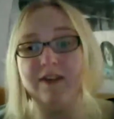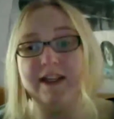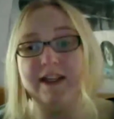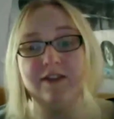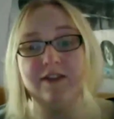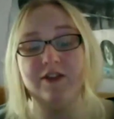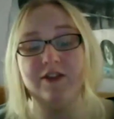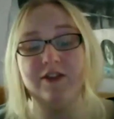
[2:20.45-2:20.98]

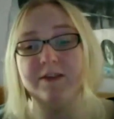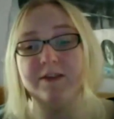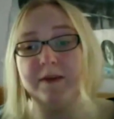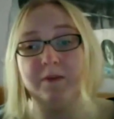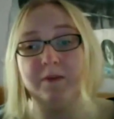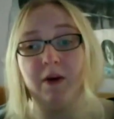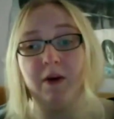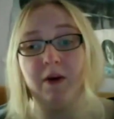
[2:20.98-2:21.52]
He's just
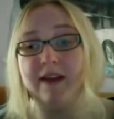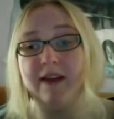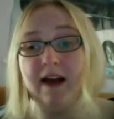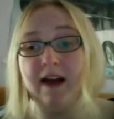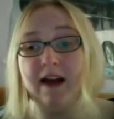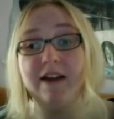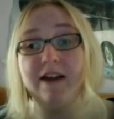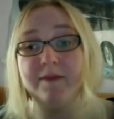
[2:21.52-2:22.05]
been boring the
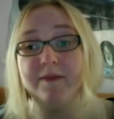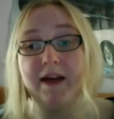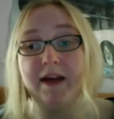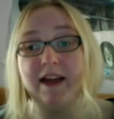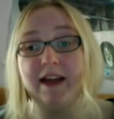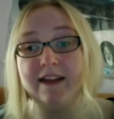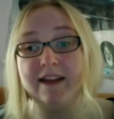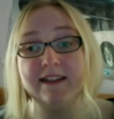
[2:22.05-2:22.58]
hell out of
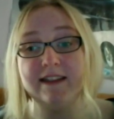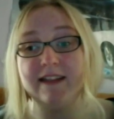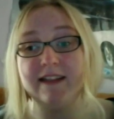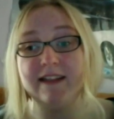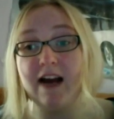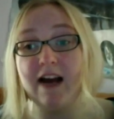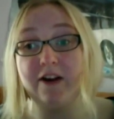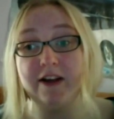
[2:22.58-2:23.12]
me, and that's
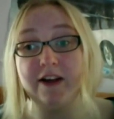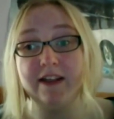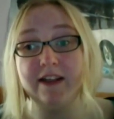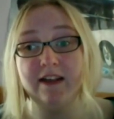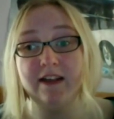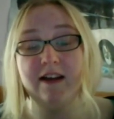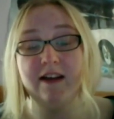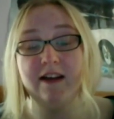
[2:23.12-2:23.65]
not good,
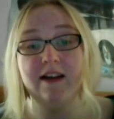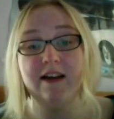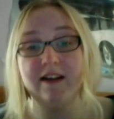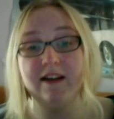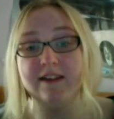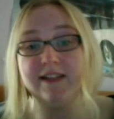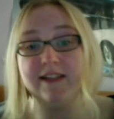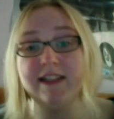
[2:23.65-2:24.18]

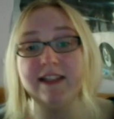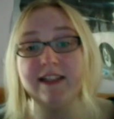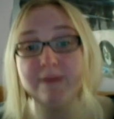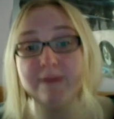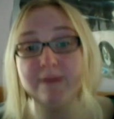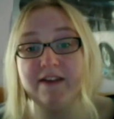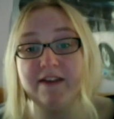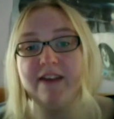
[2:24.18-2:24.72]
because he's
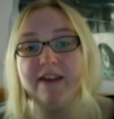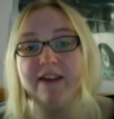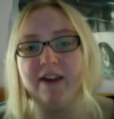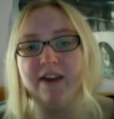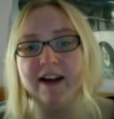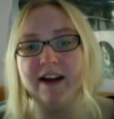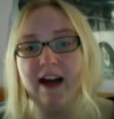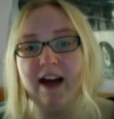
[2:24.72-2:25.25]
my
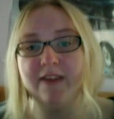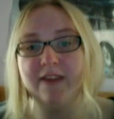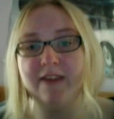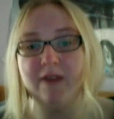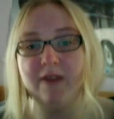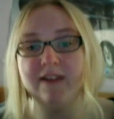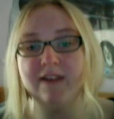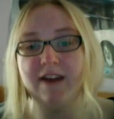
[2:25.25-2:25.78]
favorite on the
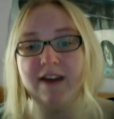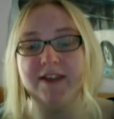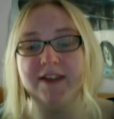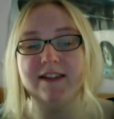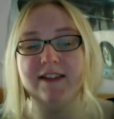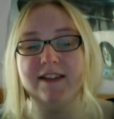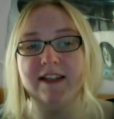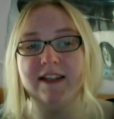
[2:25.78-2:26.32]
roster,
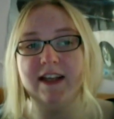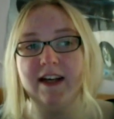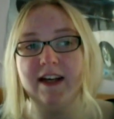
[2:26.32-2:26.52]
obviously.